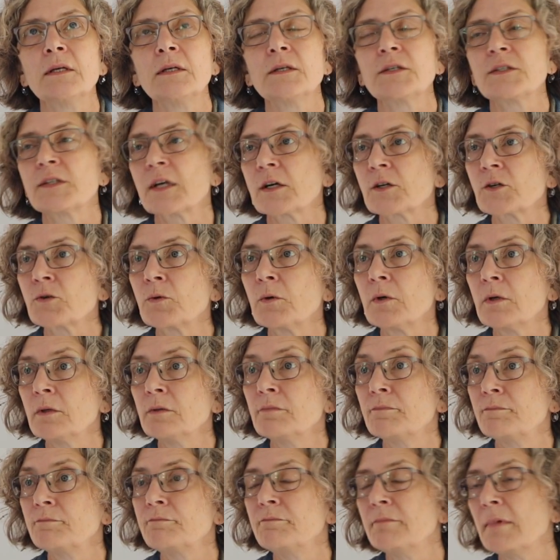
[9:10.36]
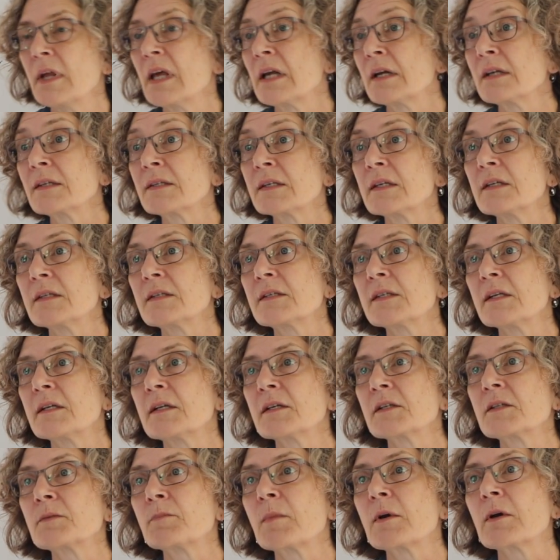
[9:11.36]
sexual innocence and
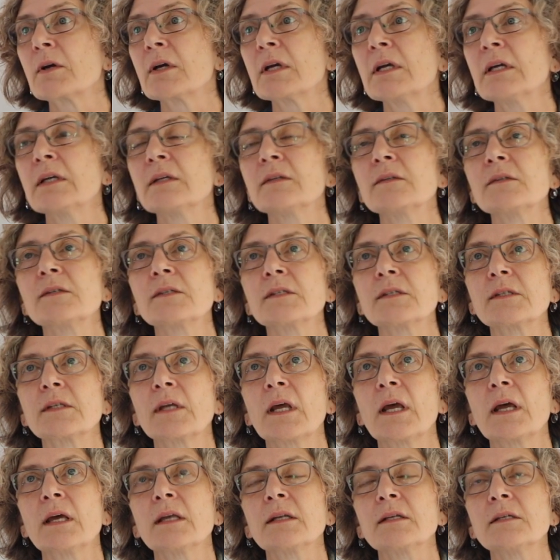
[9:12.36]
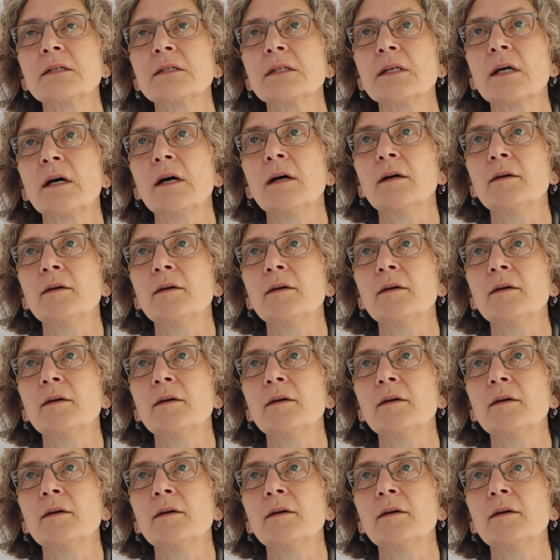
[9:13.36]
experience, and